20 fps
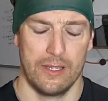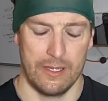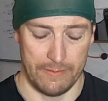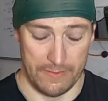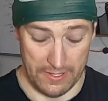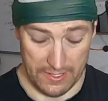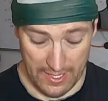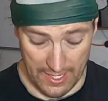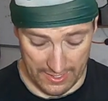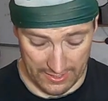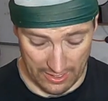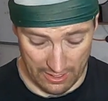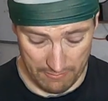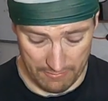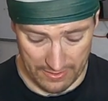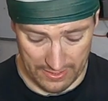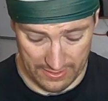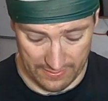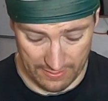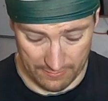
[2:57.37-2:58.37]
I mean, yeah, I got a
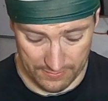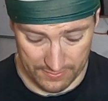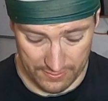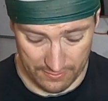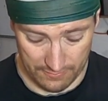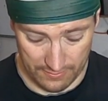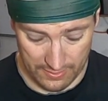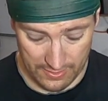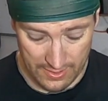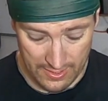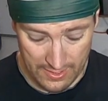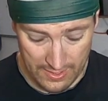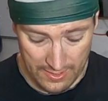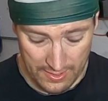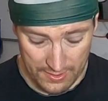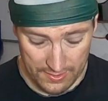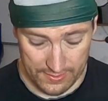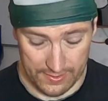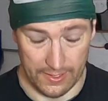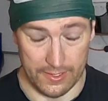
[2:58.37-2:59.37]
buddy that was doing
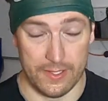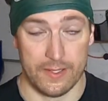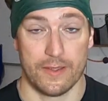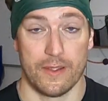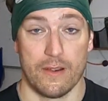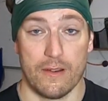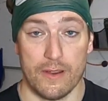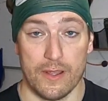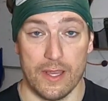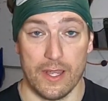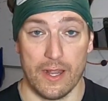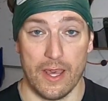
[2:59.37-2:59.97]
630